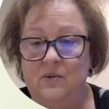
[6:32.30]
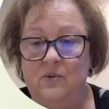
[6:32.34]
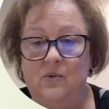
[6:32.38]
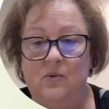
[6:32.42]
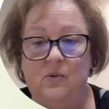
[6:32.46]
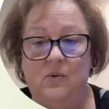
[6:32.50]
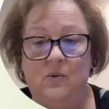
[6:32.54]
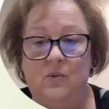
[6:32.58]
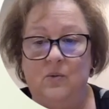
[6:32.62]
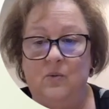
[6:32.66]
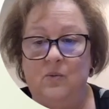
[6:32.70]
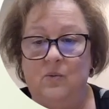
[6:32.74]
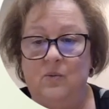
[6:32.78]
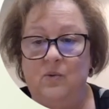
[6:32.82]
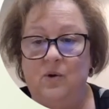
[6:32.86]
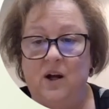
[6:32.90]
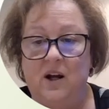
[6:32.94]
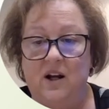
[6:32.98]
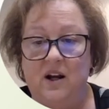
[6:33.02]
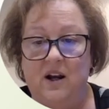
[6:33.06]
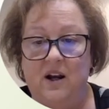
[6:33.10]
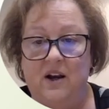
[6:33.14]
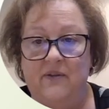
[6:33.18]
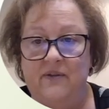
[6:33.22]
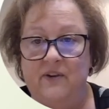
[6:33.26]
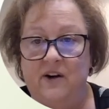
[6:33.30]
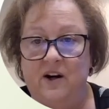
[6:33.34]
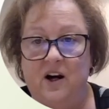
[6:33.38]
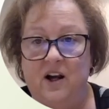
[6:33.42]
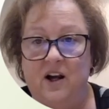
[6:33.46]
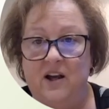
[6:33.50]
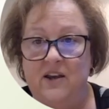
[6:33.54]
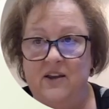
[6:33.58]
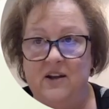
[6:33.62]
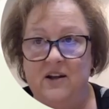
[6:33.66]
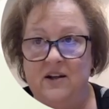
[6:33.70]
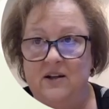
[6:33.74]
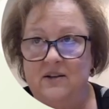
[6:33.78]
whatever
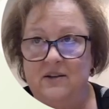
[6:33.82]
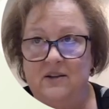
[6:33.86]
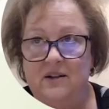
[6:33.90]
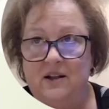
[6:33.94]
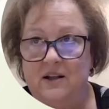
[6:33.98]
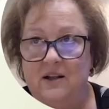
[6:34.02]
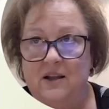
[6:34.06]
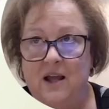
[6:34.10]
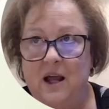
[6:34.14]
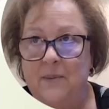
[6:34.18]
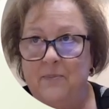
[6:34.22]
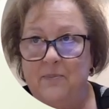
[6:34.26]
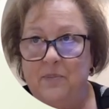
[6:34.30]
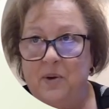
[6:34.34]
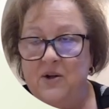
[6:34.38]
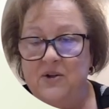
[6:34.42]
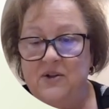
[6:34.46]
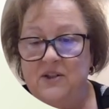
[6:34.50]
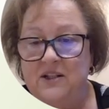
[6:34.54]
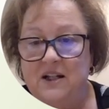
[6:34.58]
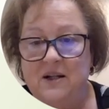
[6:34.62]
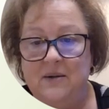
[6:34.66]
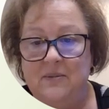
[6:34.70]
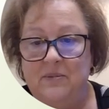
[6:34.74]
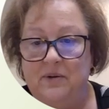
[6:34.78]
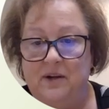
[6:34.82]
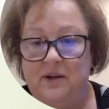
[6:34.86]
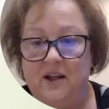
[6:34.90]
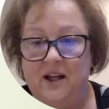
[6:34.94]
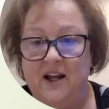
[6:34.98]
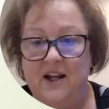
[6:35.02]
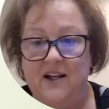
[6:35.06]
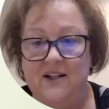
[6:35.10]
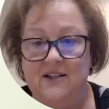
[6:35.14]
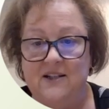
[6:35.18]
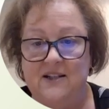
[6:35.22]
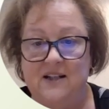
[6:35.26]
other, like post-implant